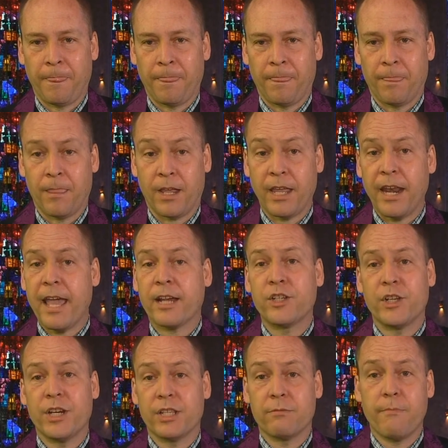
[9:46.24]
The
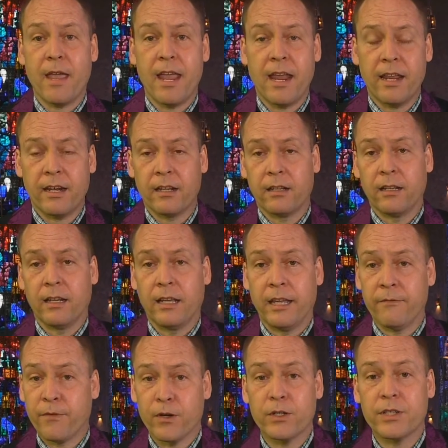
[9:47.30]
connection is made in
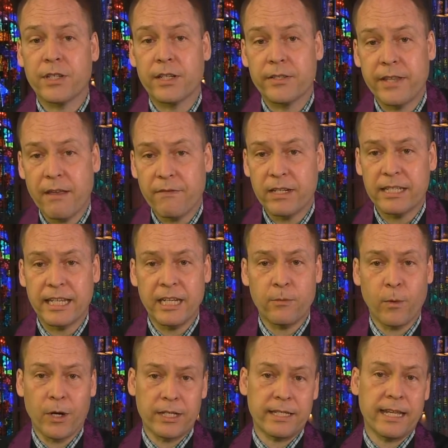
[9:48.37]
verse 17
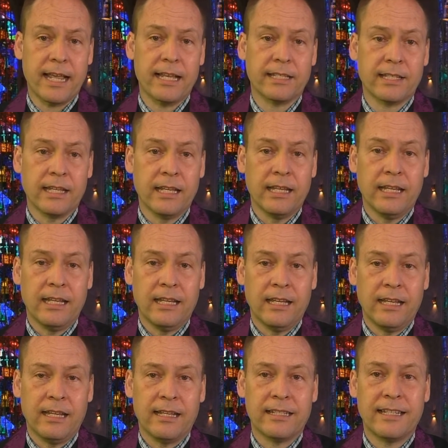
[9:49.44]
where it says,
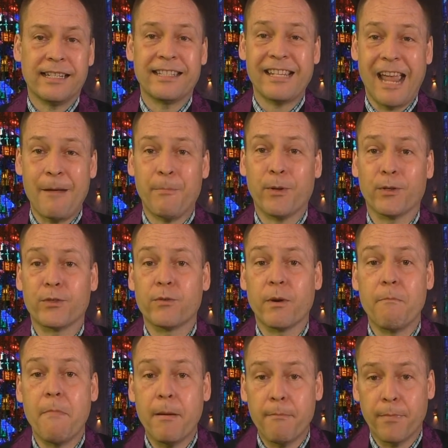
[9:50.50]
"His disciples
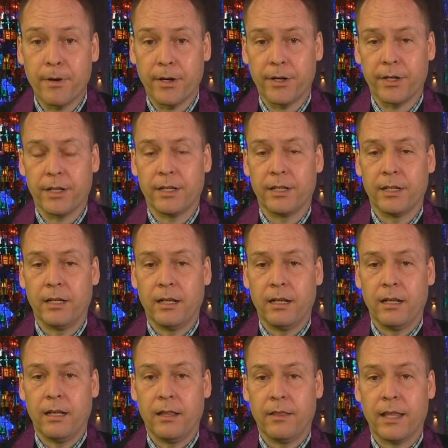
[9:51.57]
remembered
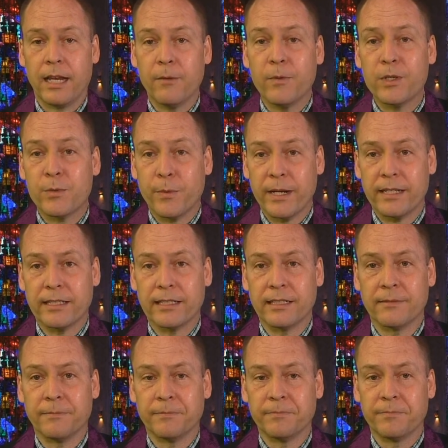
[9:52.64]
that it was written,
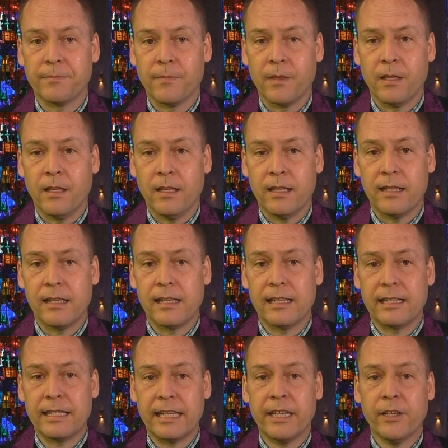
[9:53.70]

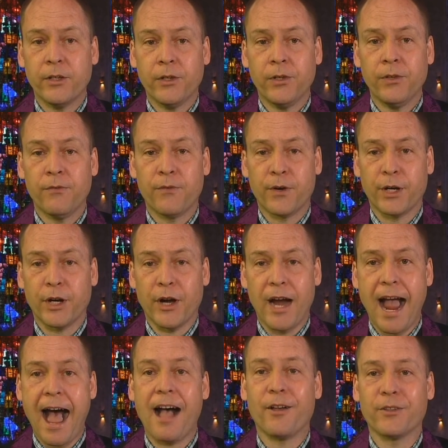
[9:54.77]
'Zeal for your
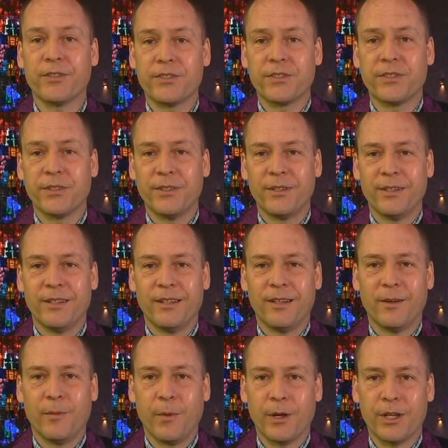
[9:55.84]
house
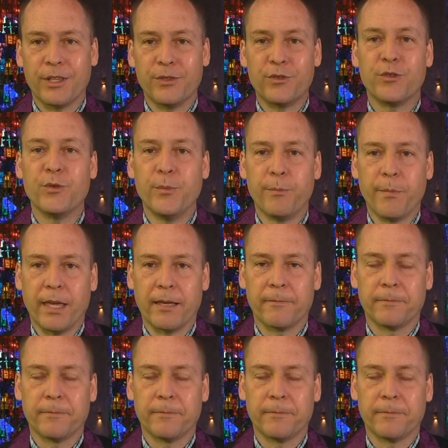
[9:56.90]
will consume me.'"